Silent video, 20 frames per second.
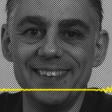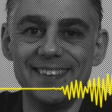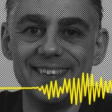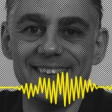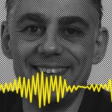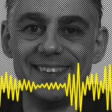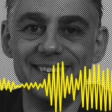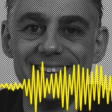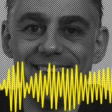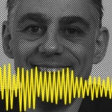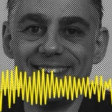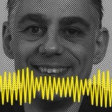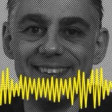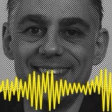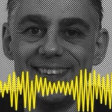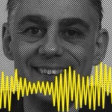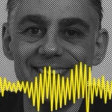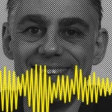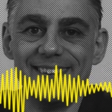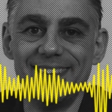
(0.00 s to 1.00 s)
And it could
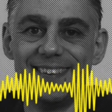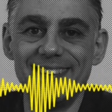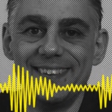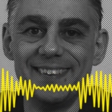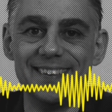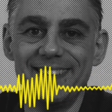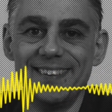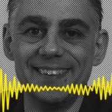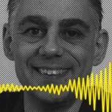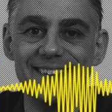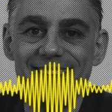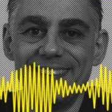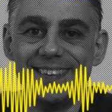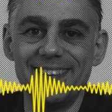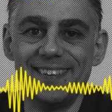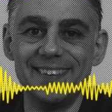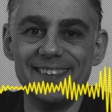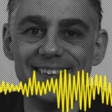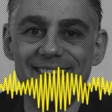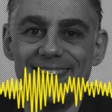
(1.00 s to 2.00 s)
easily be that actually if the
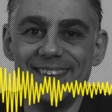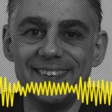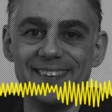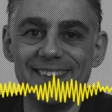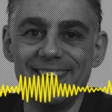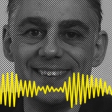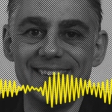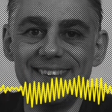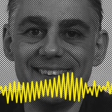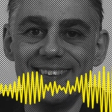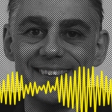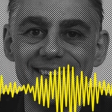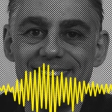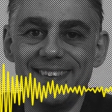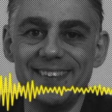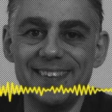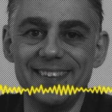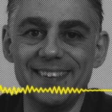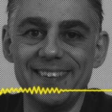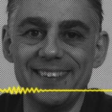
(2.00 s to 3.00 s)
rulebooks had also been
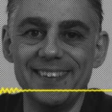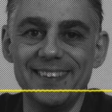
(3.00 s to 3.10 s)
good,